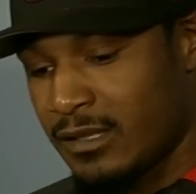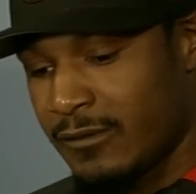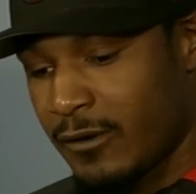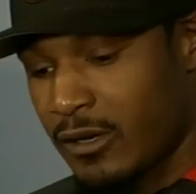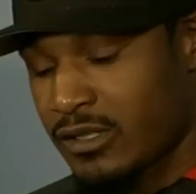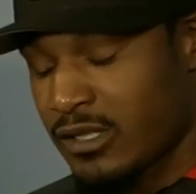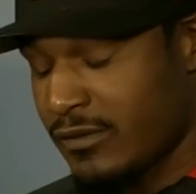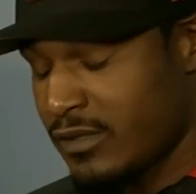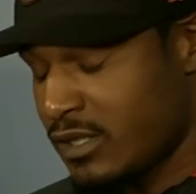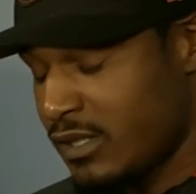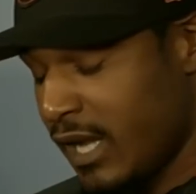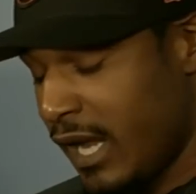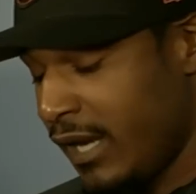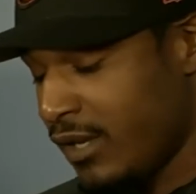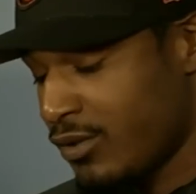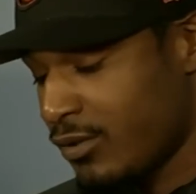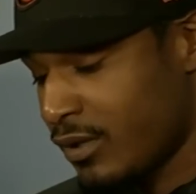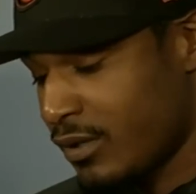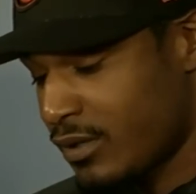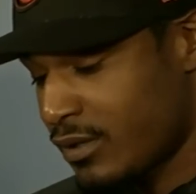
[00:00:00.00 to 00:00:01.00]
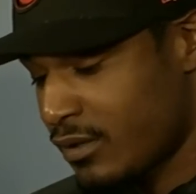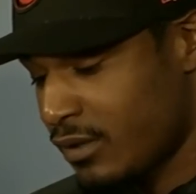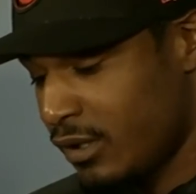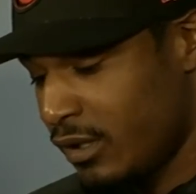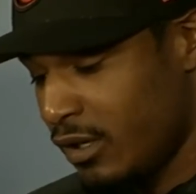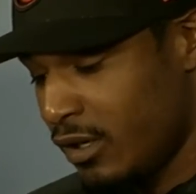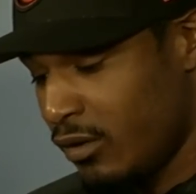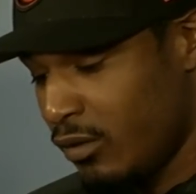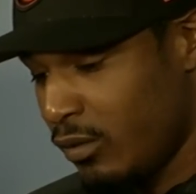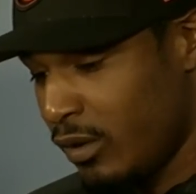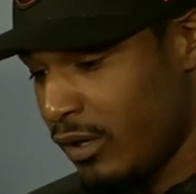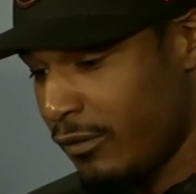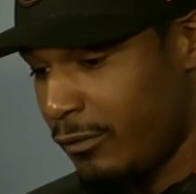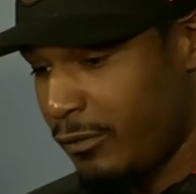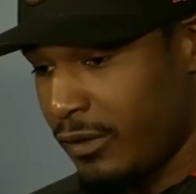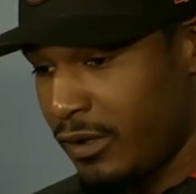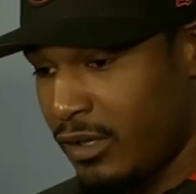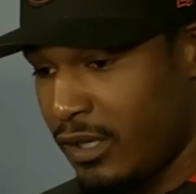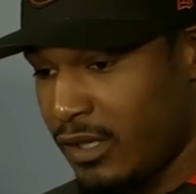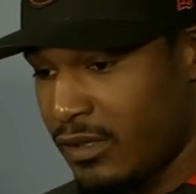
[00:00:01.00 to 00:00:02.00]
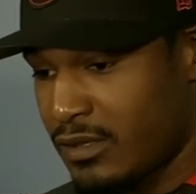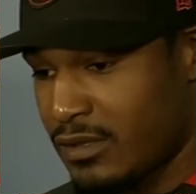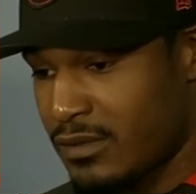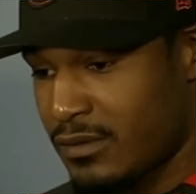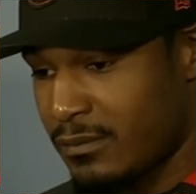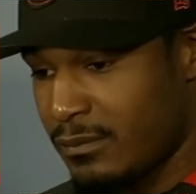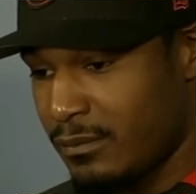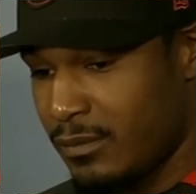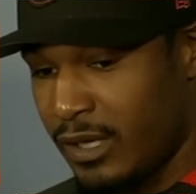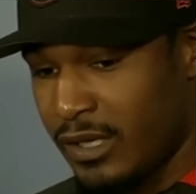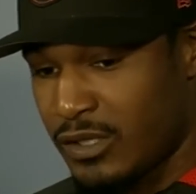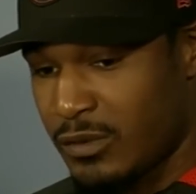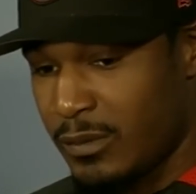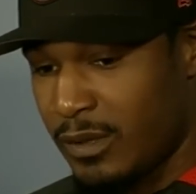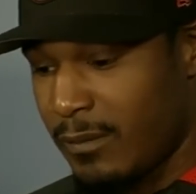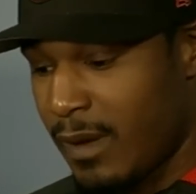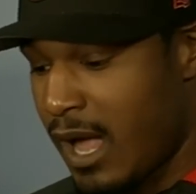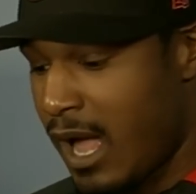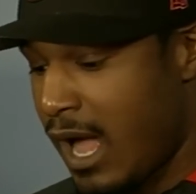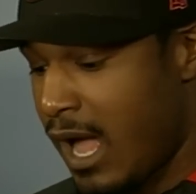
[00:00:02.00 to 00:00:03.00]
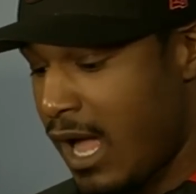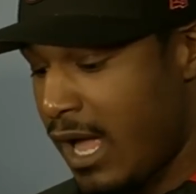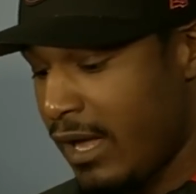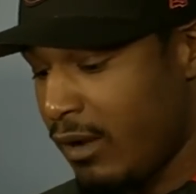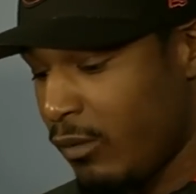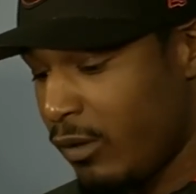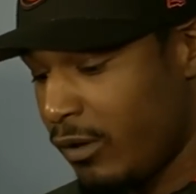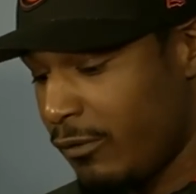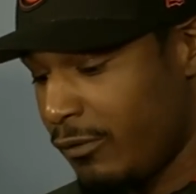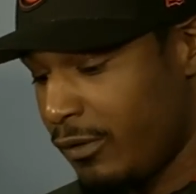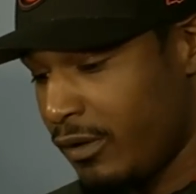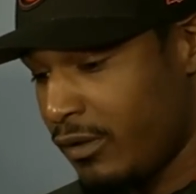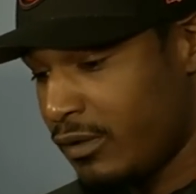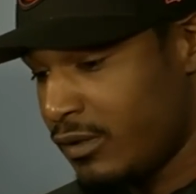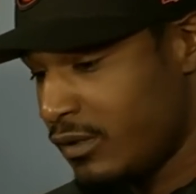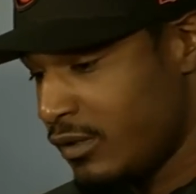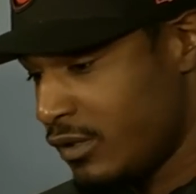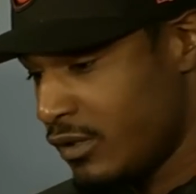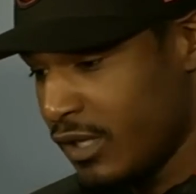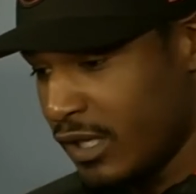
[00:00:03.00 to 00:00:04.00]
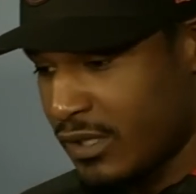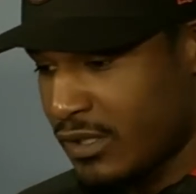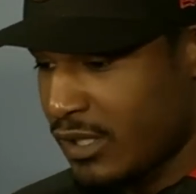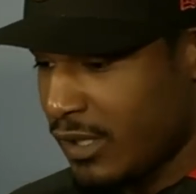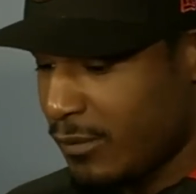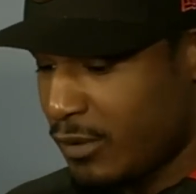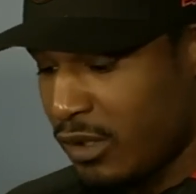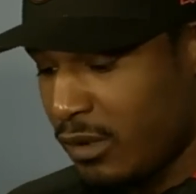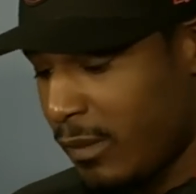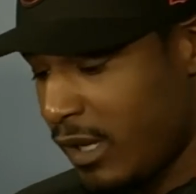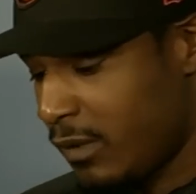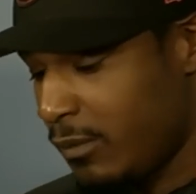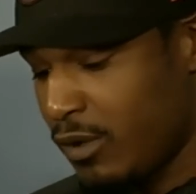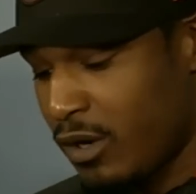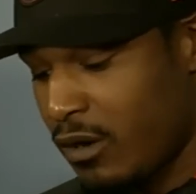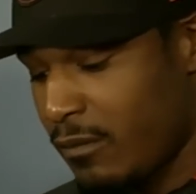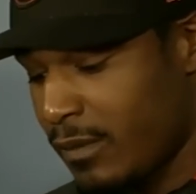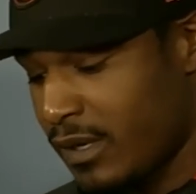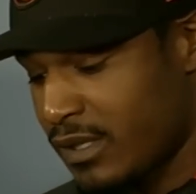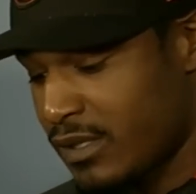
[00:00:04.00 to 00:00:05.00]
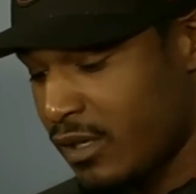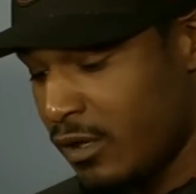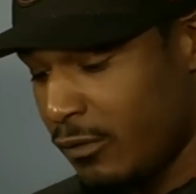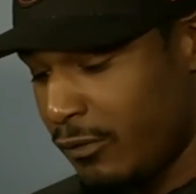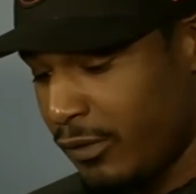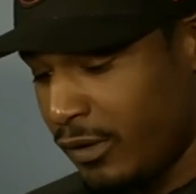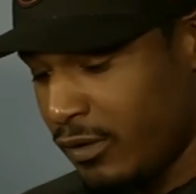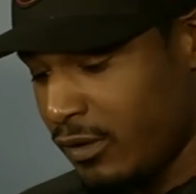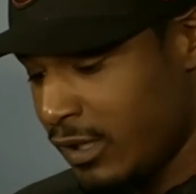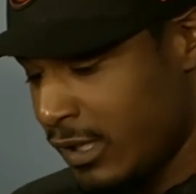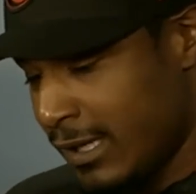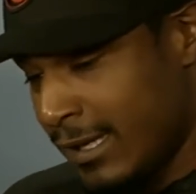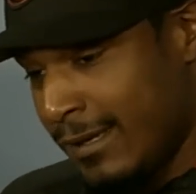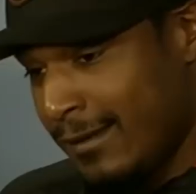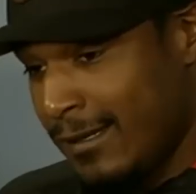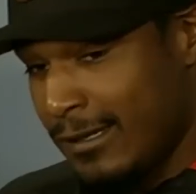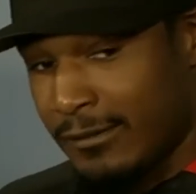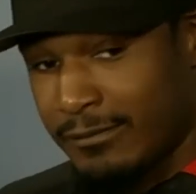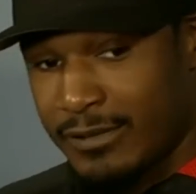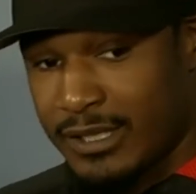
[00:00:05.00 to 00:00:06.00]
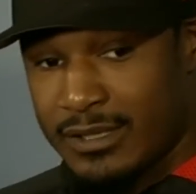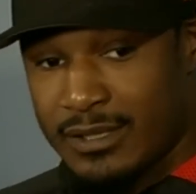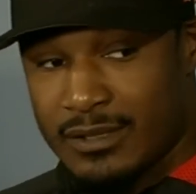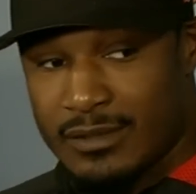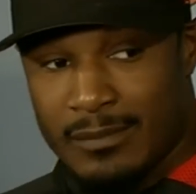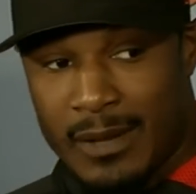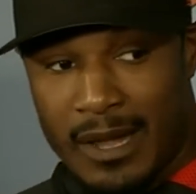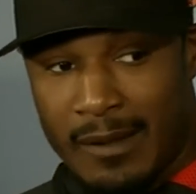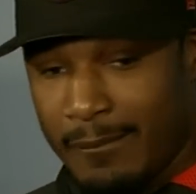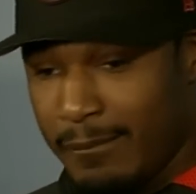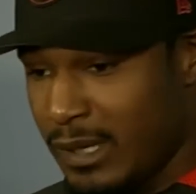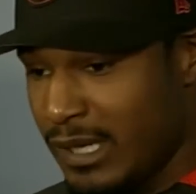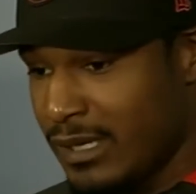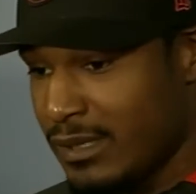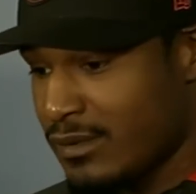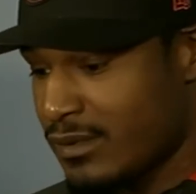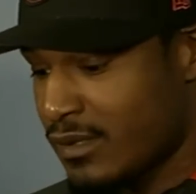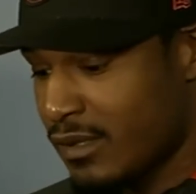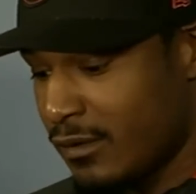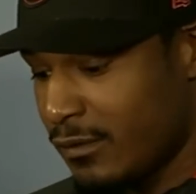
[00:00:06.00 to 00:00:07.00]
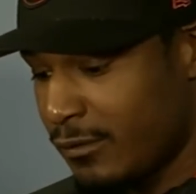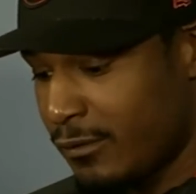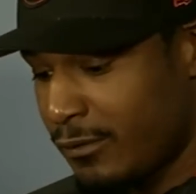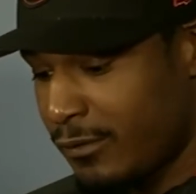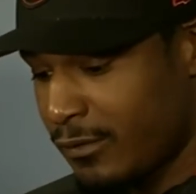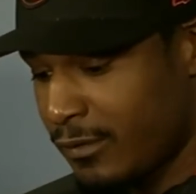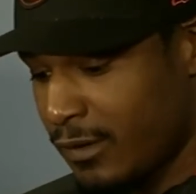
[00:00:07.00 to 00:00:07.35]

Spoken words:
first of all, it's dangerous. What if it hits me in my eye? What if it does something to make me hurt myself? And this is my means of